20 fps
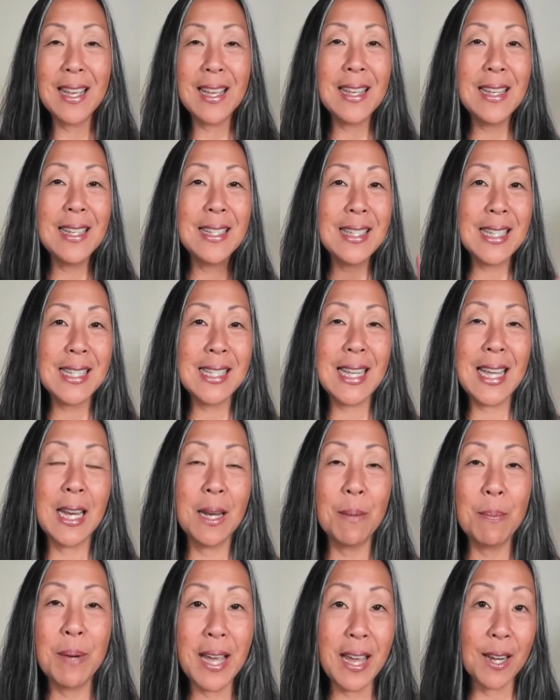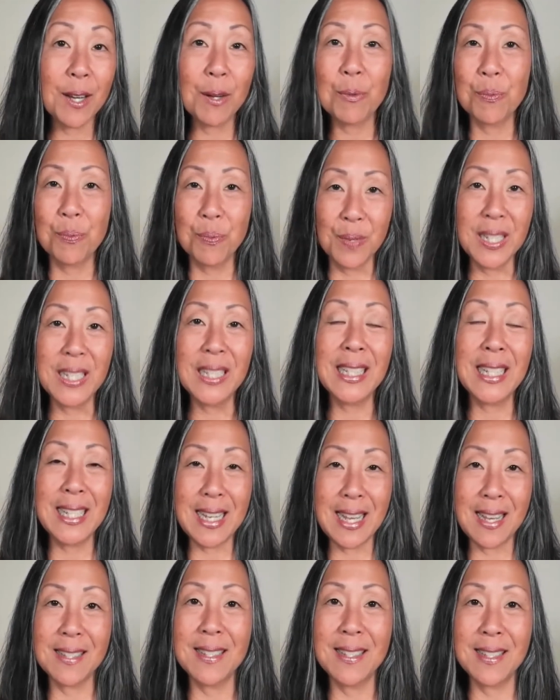is this antibiotic really
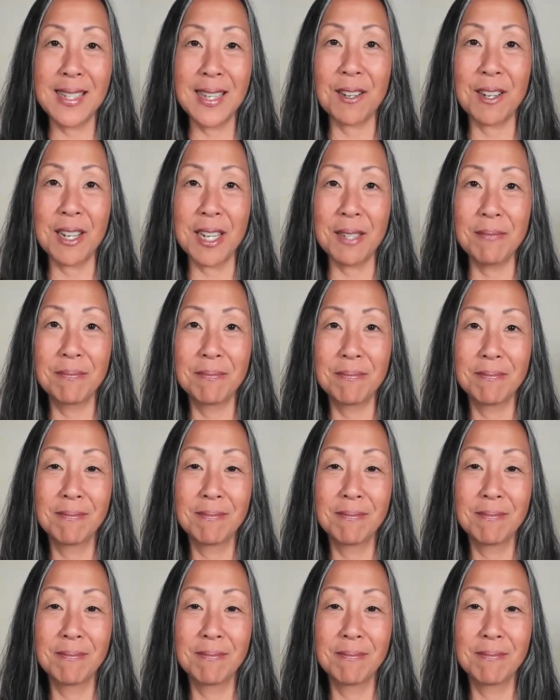necessary?